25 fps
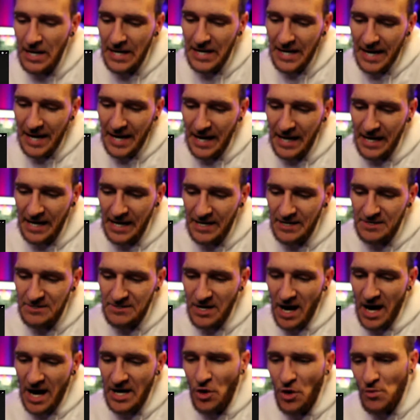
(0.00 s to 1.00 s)
And
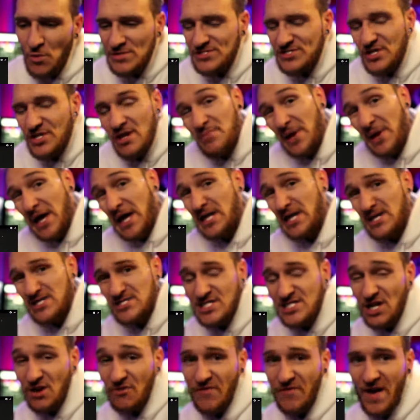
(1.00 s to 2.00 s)
I know it's going to pan
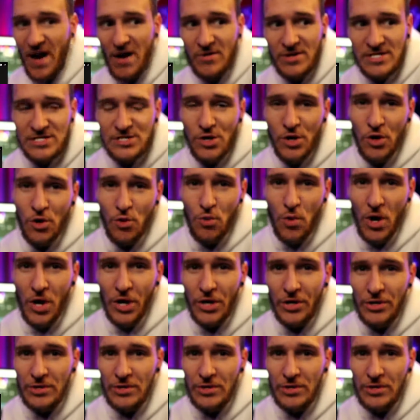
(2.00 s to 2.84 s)
itself out and it's going to work.